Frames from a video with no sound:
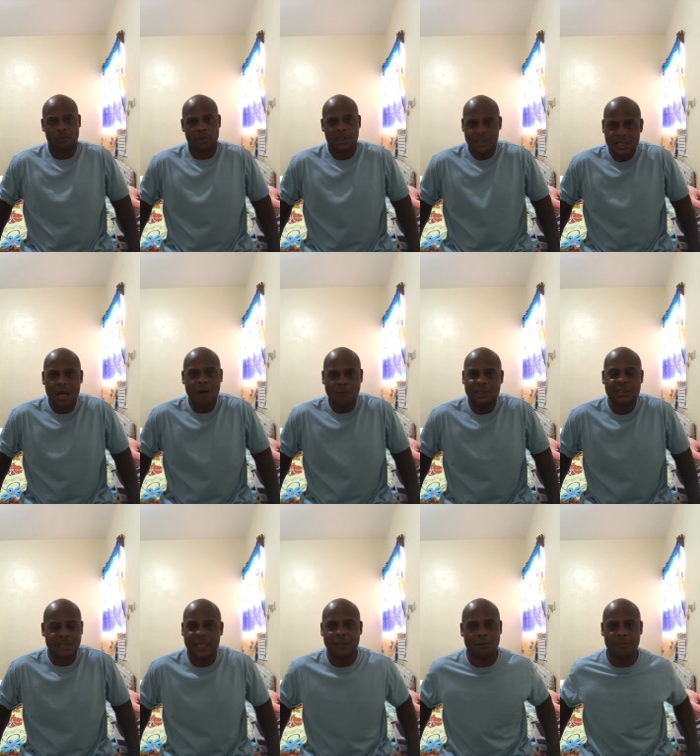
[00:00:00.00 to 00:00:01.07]
He's always
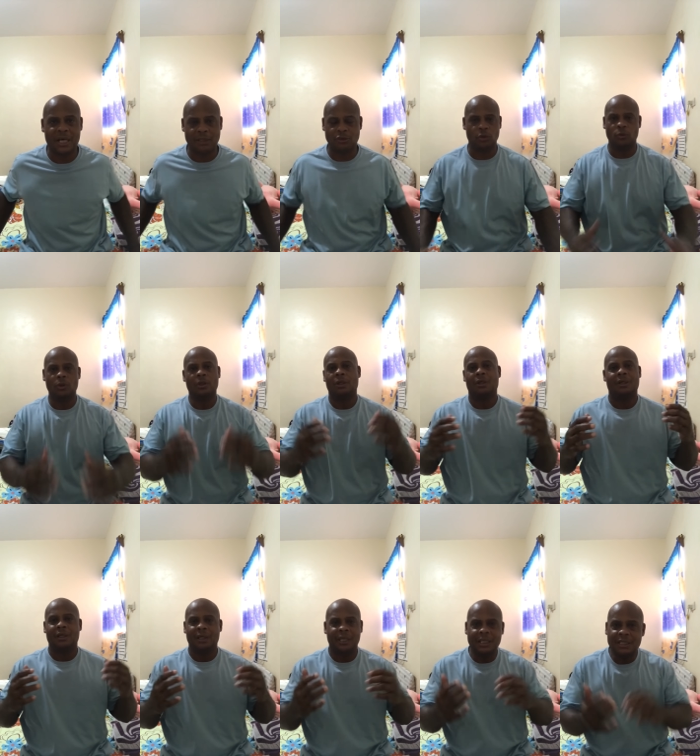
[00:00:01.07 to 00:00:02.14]
thinking about you.
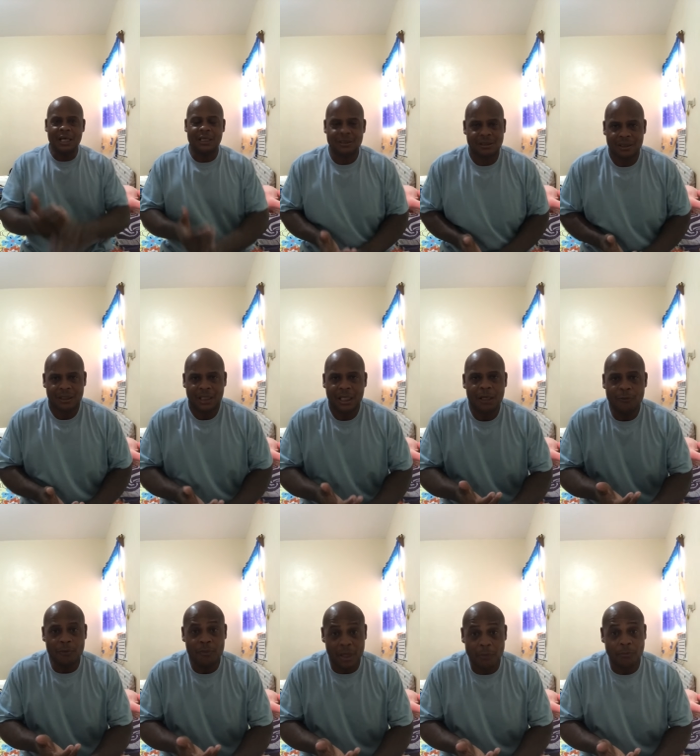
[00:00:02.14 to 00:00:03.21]
He does, he
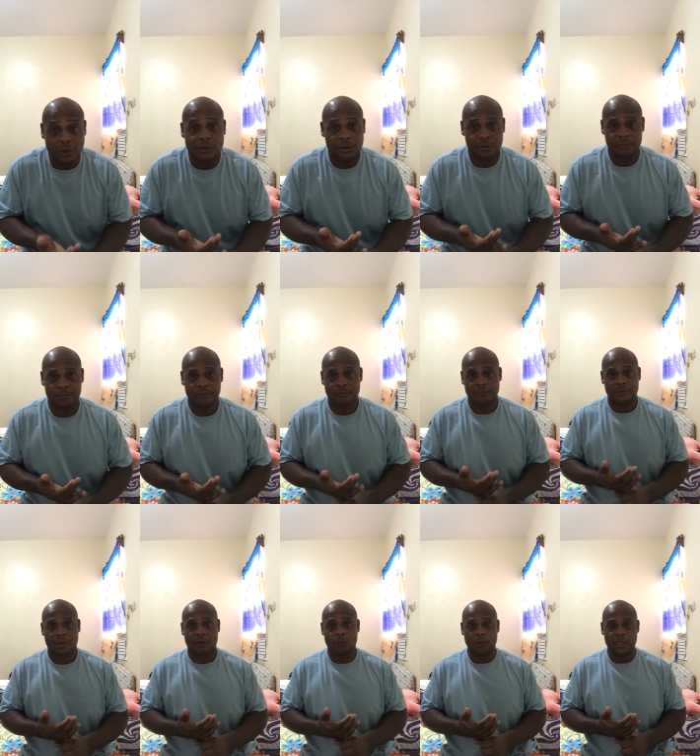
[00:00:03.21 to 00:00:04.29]
remembers
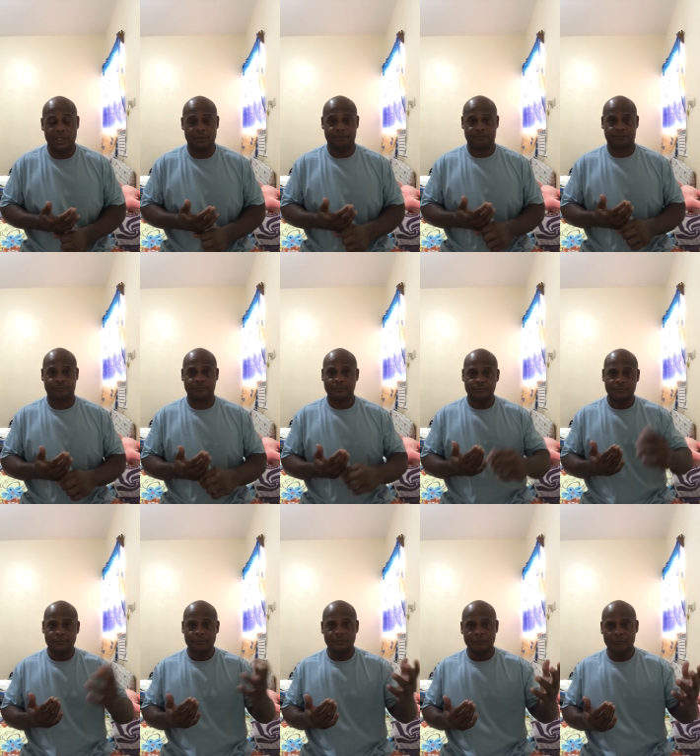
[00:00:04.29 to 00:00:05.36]
when
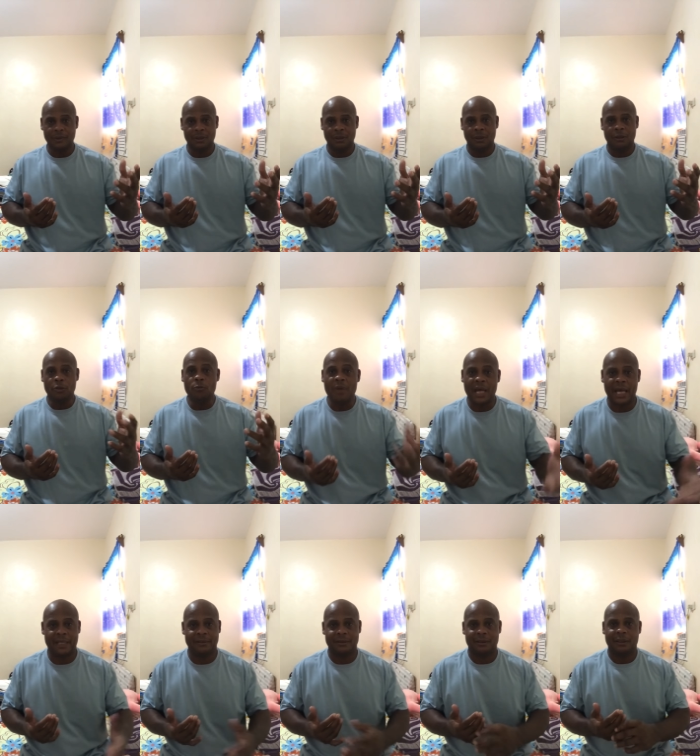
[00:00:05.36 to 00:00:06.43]
you
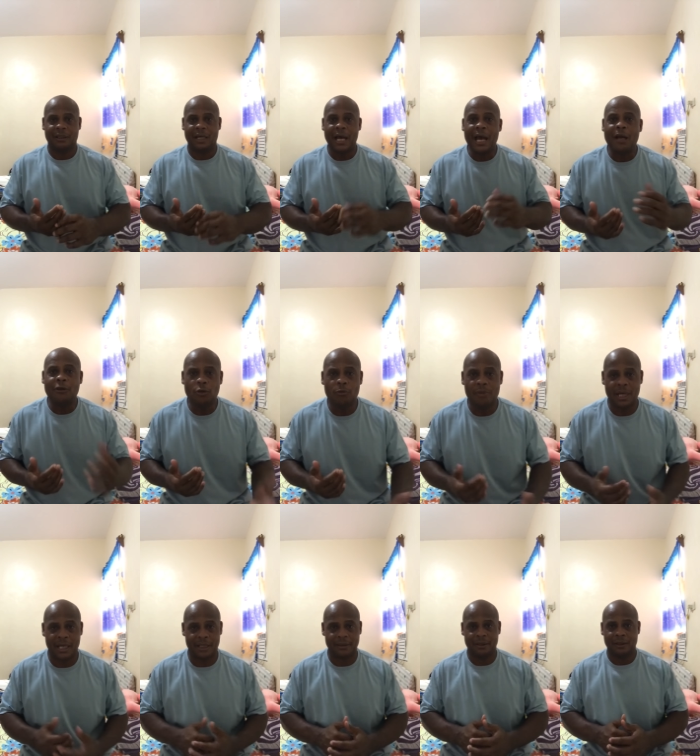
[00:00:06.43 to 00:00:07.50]
met, how you
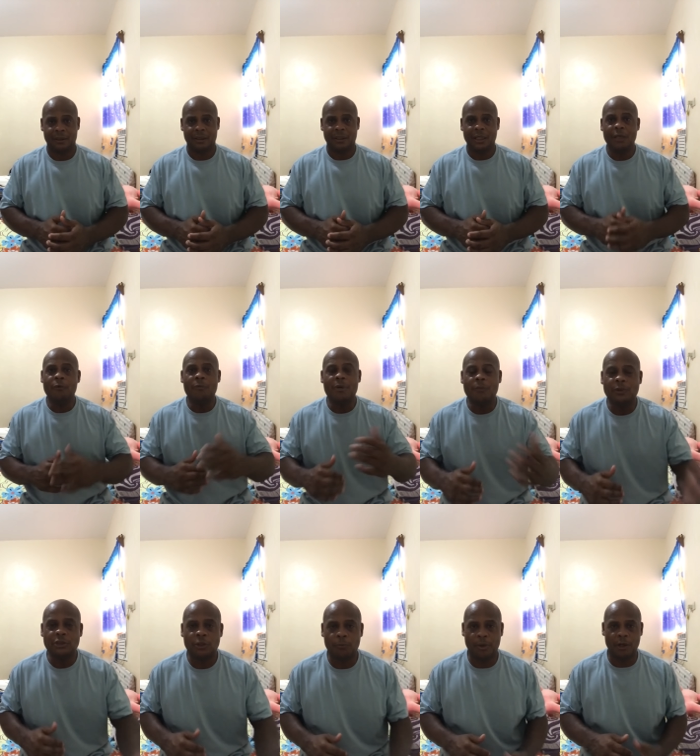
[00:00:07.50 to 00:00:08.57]
met. He
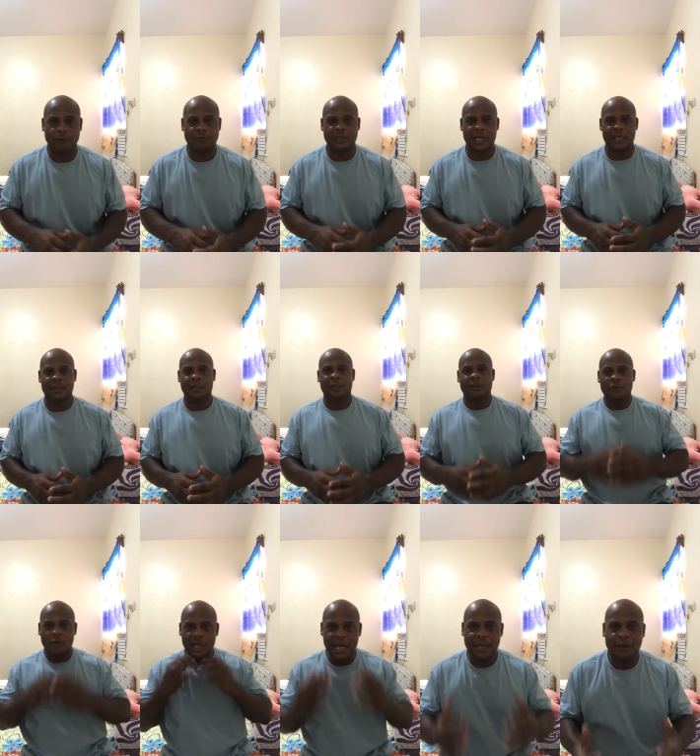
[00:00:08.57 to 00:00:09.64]
remembers your birthday,
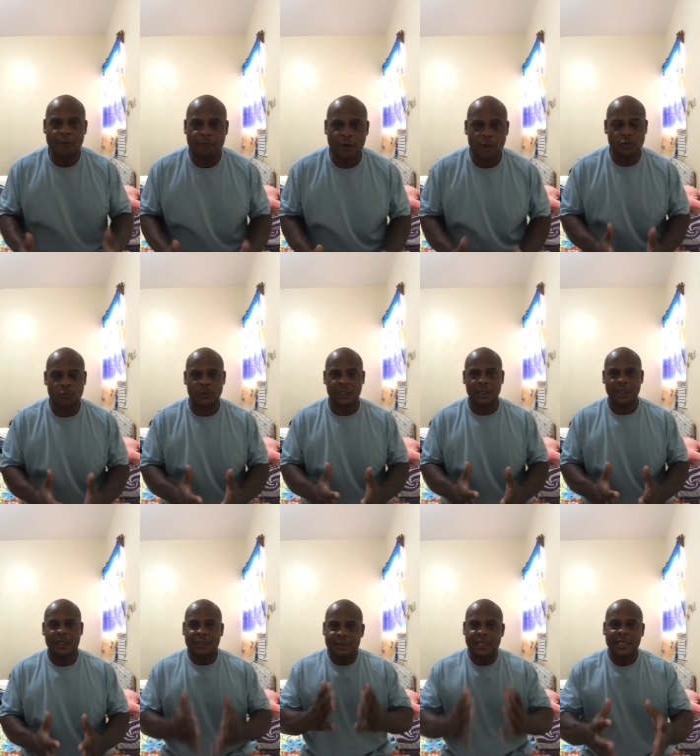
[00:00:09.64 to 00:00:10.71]
your anniversary.
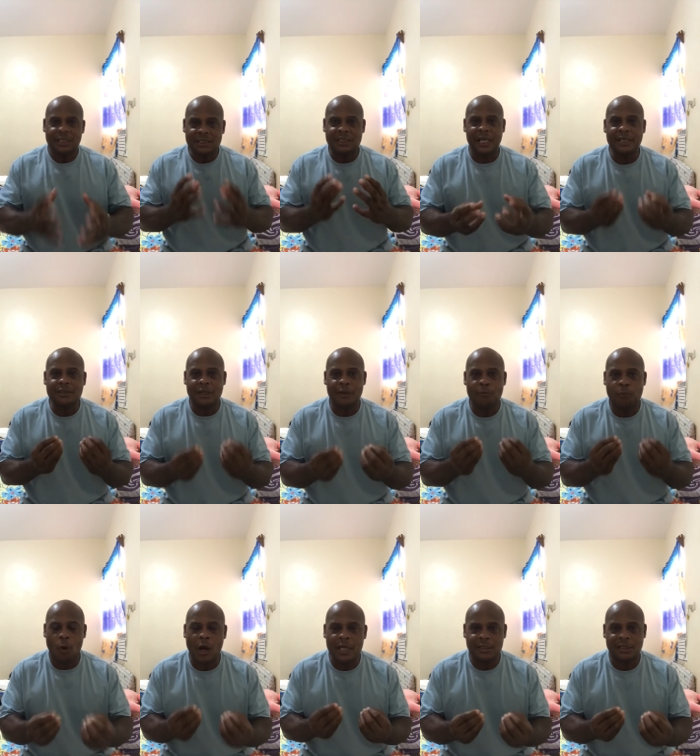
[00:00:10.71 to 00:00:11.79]
These things are
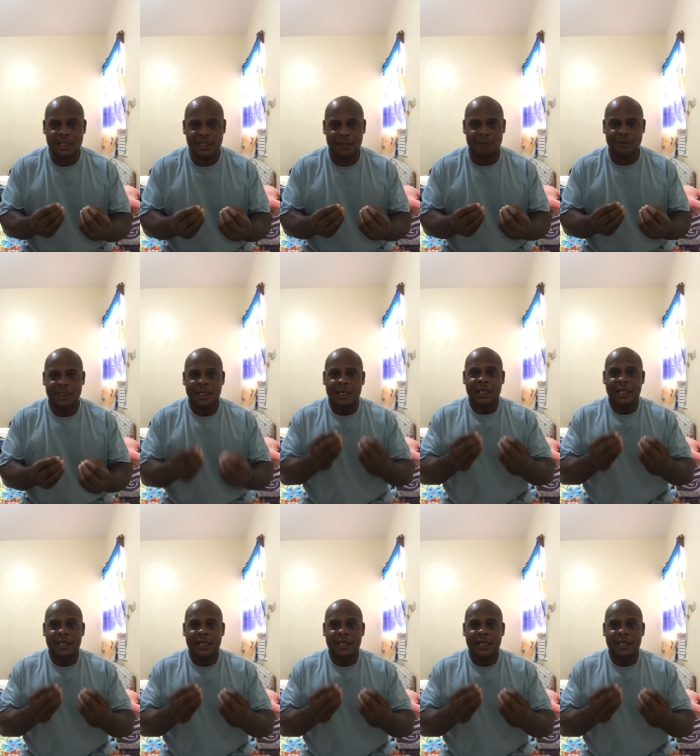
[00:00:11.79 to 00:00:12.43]
important to him.